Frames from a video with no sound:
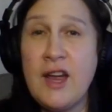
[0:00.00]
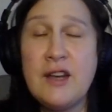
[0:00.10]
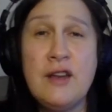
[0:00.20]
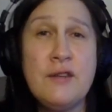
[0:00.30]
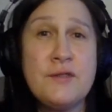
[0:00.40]
I
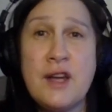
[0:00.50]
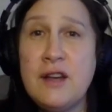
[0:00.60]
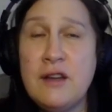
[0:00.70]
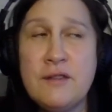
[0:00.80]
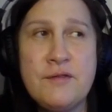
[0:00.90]
loved
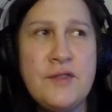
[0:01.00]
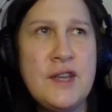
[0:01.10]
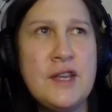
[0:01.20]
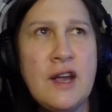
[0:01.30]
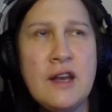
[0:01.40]

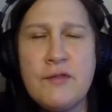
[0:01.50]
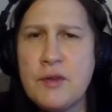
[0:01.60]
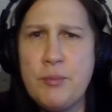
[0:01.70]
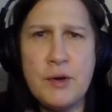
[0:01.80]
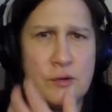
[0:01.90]

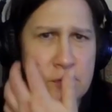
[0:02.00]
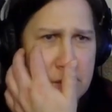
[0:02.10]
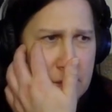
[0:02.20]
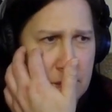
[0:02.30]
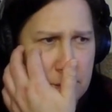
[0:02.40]
the
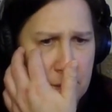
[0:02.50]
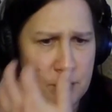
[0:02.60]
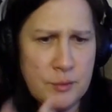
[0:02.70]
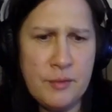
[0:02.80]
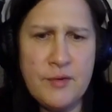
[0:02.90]

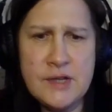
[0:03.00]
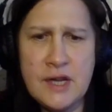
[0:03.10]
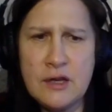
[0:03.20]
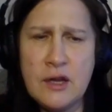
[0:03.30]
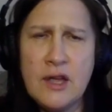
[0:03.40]
build up of this.
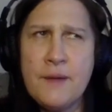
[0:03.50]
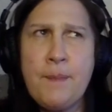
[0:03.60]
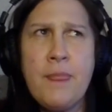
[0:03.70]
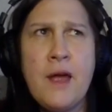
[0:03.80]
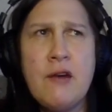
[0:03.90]

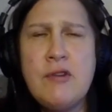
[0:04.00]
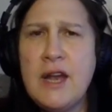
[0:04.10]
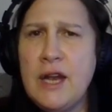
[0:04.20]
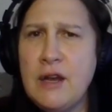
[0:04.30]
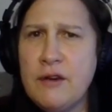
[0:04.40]
I
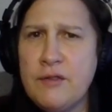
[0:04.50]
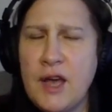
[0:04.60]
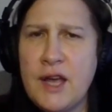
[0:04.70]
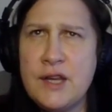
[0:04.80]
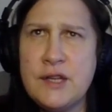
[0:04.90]
really love
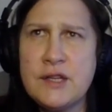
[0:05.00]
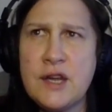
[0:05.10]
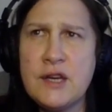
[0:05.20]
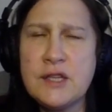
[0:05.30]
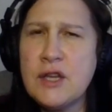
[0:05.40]
a
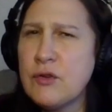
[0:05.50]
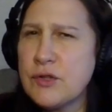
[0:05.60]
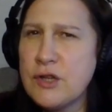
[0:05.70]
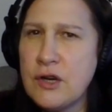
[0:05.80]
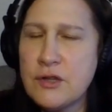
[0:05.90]
kind of slow
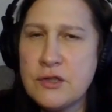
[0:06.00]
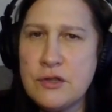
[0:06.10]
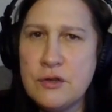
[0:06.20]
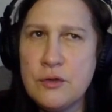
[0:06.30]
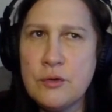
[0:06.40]
start
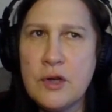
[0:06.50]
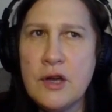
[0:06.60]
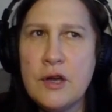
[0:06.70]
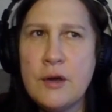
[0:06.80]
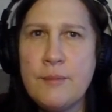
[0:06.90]
to
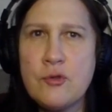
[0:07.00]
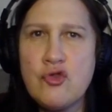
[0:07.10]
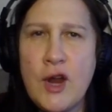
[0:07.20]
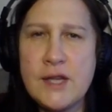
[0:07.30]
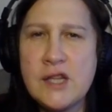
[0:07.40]

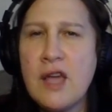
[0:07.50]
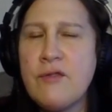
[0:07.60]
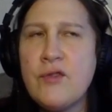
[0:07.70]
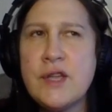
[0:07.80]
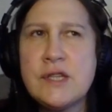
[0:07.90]
tracks
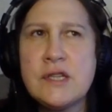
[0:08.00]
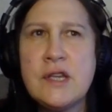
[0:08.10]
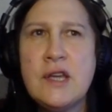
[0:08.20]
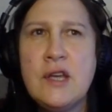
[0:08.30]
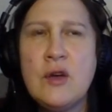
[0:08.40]
like this,
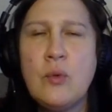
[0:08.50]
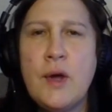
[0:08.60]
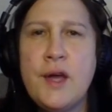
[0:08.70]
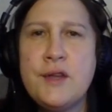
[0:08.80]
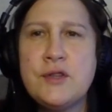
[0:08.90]

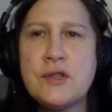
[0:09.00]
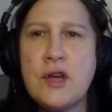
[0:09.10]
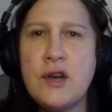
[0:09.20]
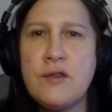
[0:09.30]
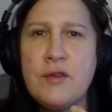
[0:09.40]
where it just
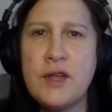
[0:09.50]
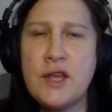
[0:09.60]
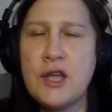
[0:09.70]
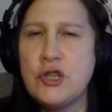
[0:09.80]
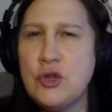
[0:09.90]
kind of like
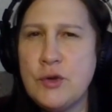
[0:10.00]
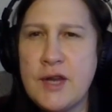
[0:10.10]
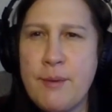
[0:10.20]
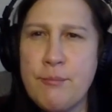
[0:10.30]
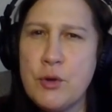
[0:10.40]
gets you in
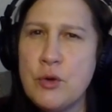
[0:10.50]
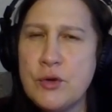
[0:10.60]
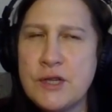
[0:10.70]
that mood.